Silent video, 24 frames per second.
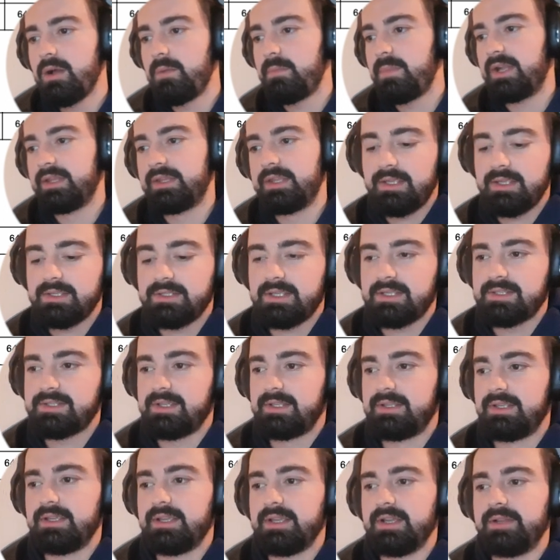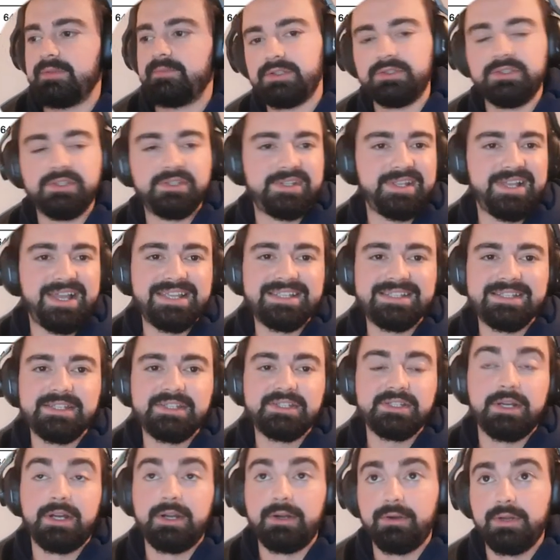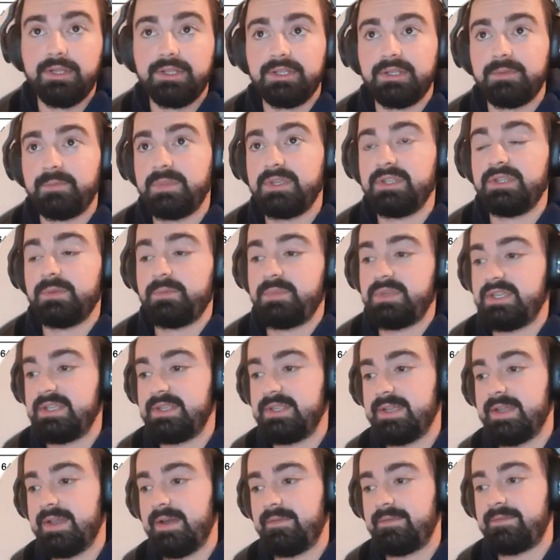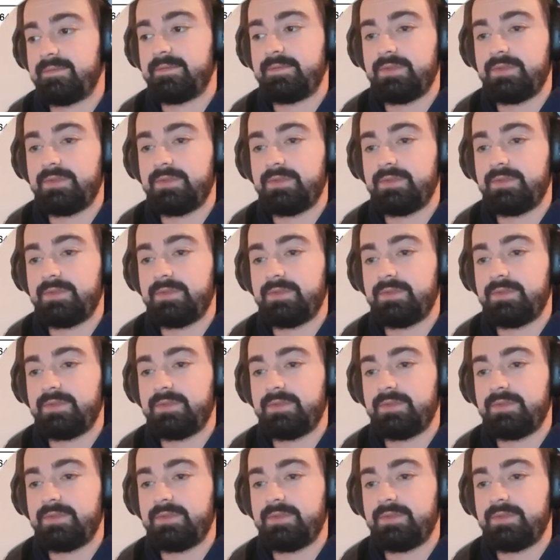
But as I said again, the sizes are in the PDF.